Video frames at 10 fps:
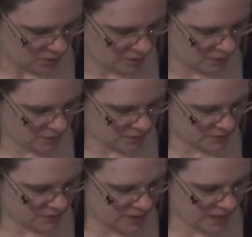Othello
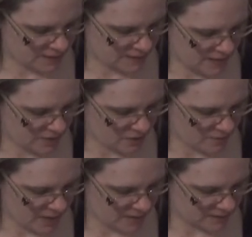says, nay, stand up,
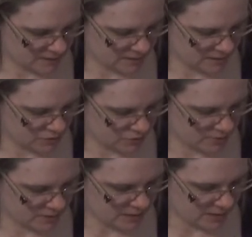masters, it is true
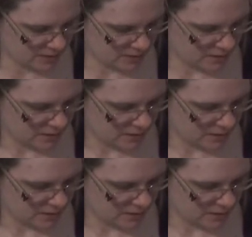indeed.